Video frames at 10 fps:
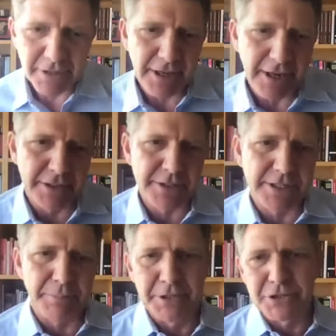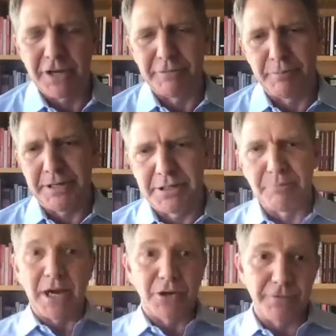And the statement is often made,
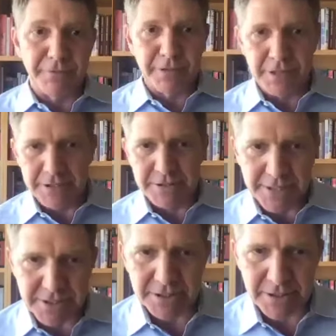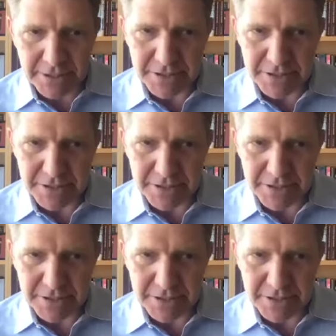demography is destiny.